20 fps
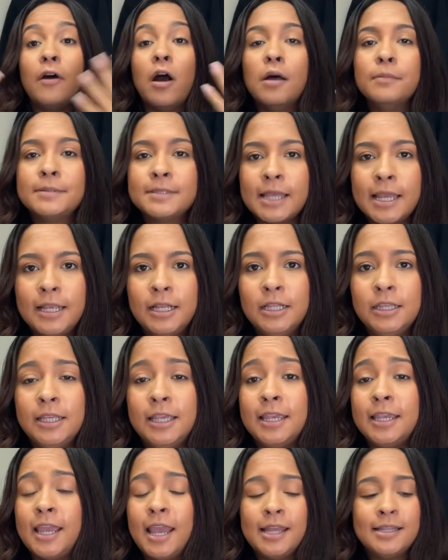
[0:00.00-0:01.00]

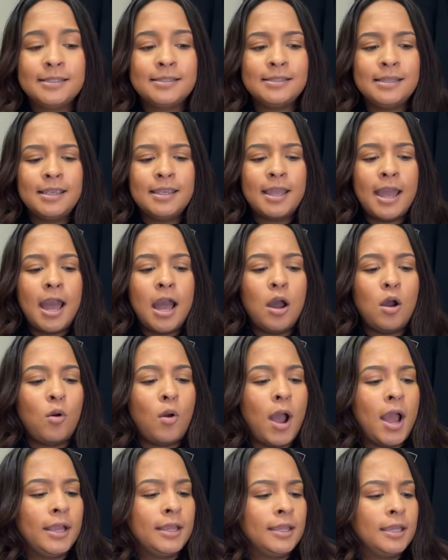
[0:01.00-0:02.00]
upcycling and seeing how
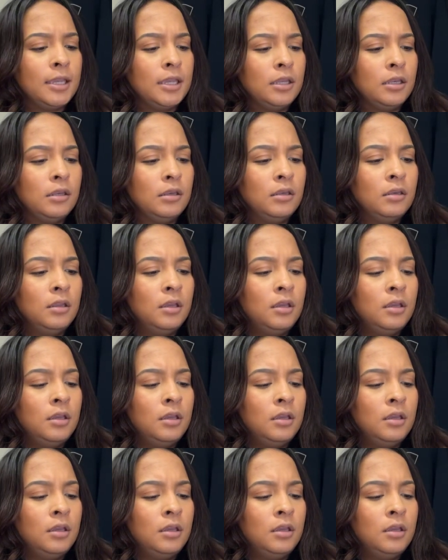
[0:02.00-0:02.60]
I can